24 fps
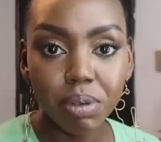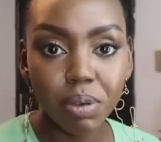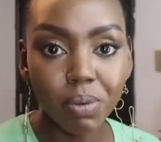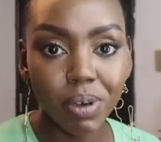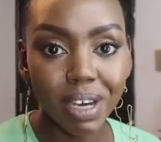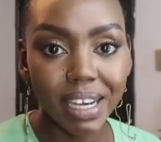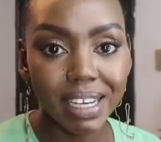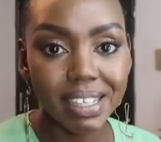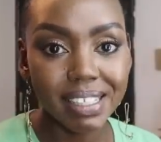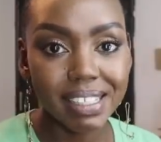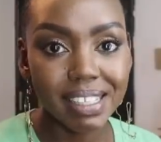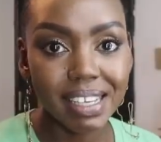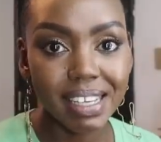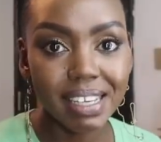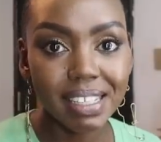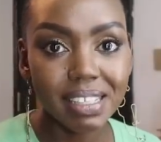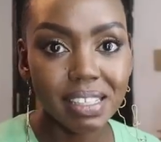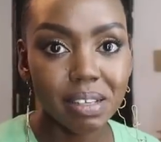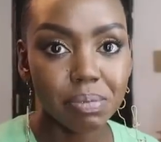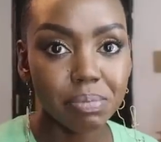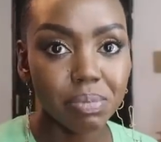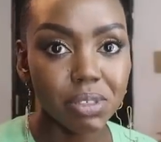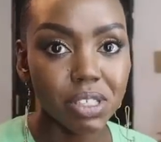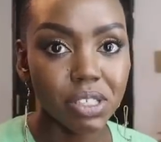
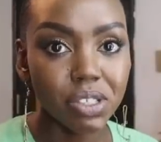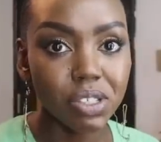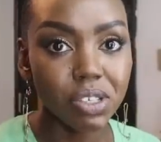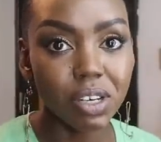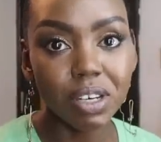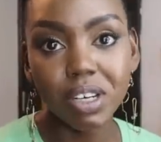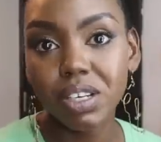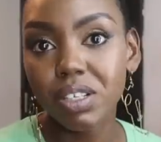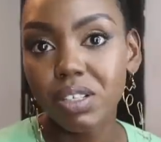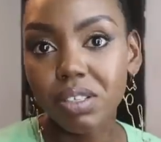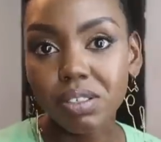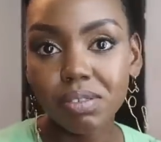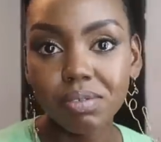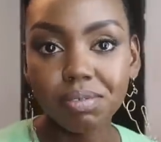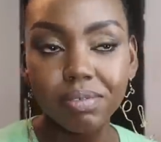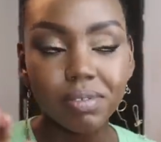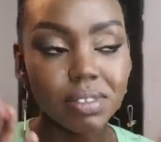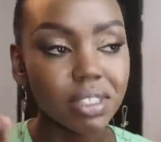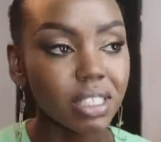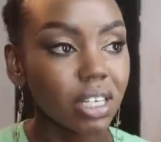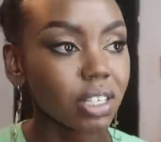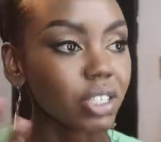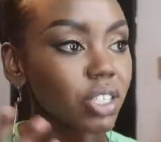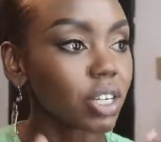byss i'm just gonna
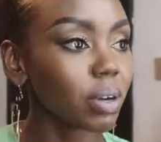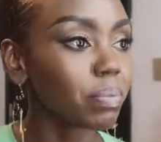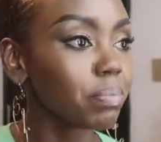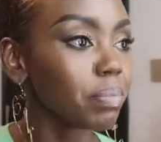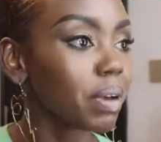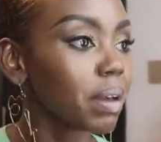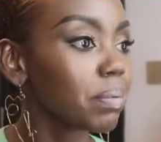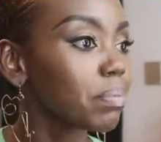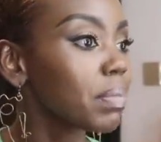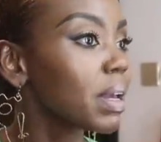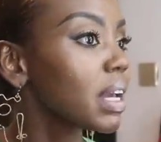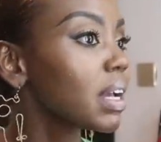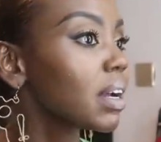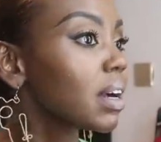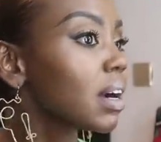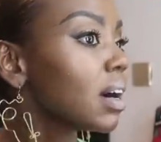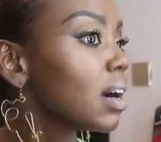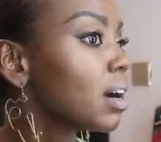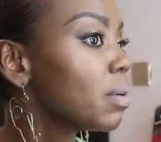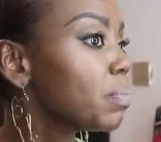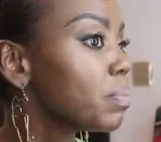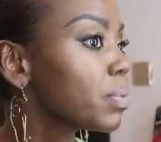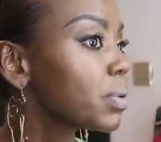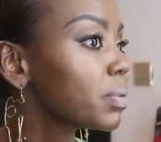touch up my
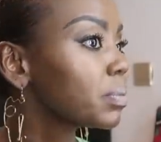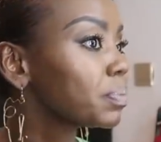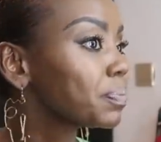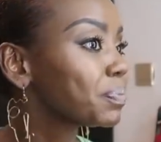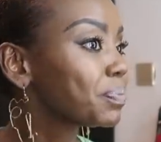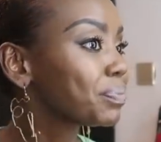makeup